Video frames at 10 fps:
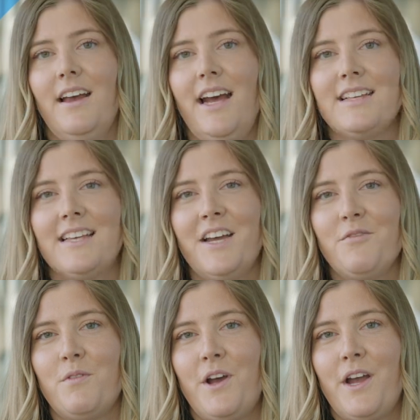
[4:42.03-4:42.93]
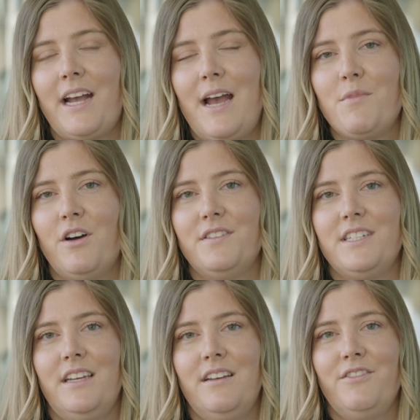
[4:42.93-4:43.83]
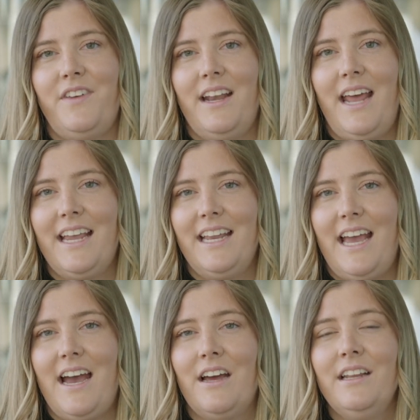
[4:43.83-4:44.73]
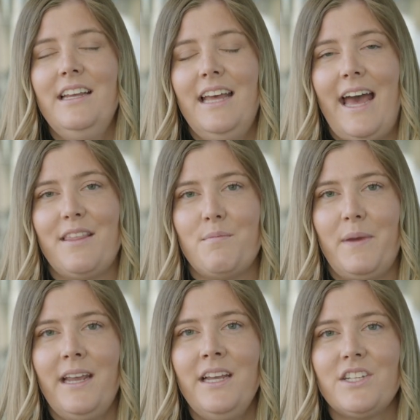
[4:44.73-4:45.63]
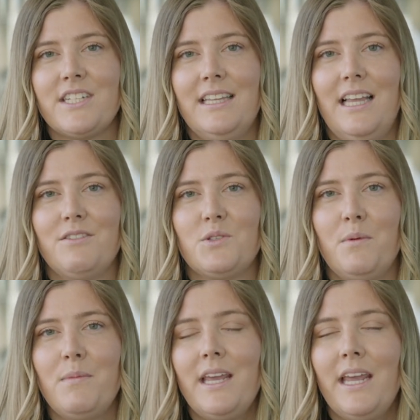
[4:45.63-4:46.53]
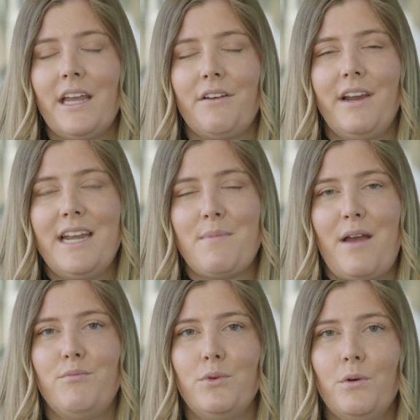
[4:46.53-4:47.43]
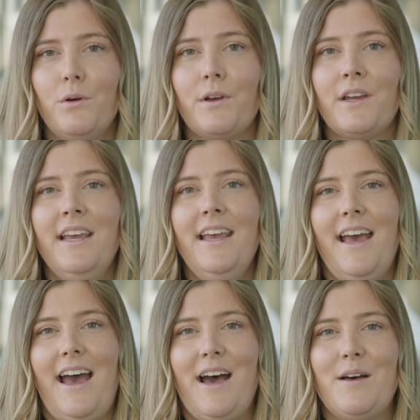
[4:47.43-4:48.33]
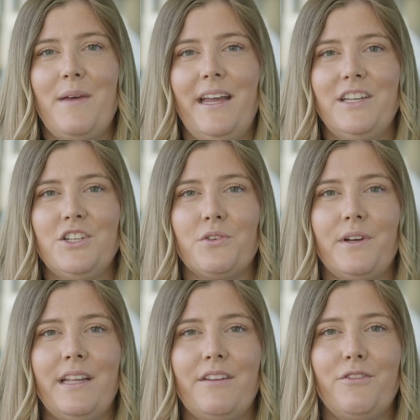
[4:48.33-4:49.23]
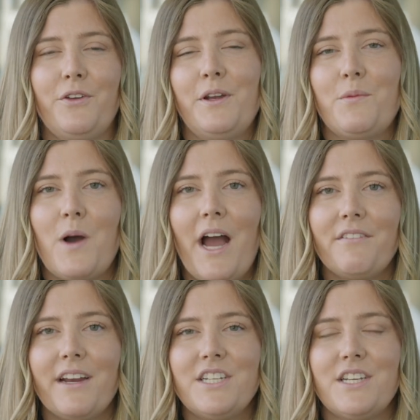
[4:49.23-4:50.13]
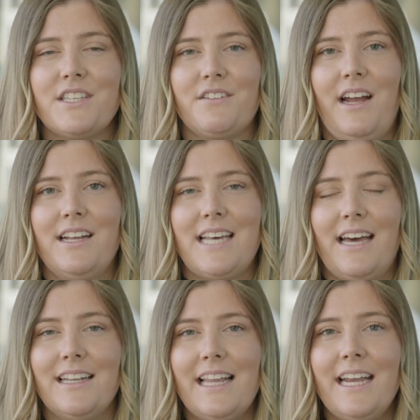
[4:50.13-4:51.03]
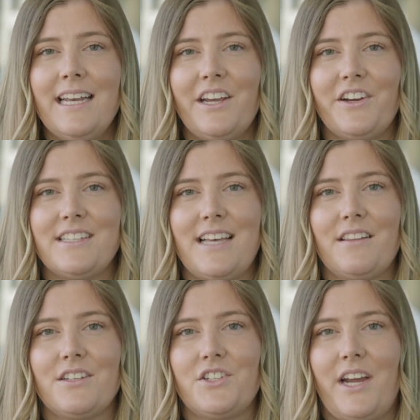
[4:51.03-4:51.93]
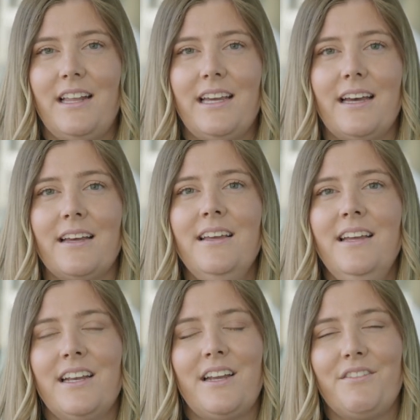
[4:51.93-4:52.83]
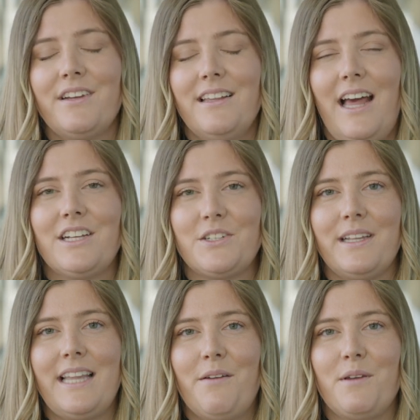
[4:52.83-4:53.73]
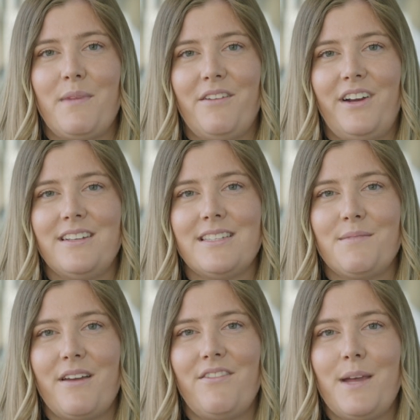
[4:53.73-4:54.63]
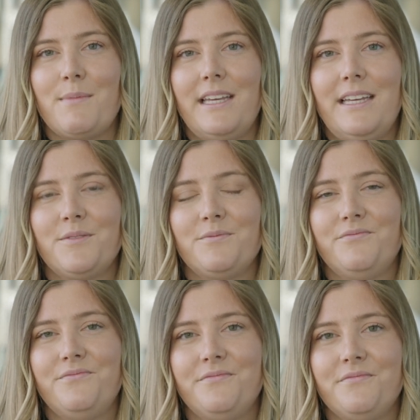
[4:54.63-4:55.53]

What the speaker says: Outside of work, I'm often found hanging out at the beach. I love swimming and reading my book, and enjoying the food and wine regions around Adelaide here in South Australia. And I really like doing that with my friends and my family.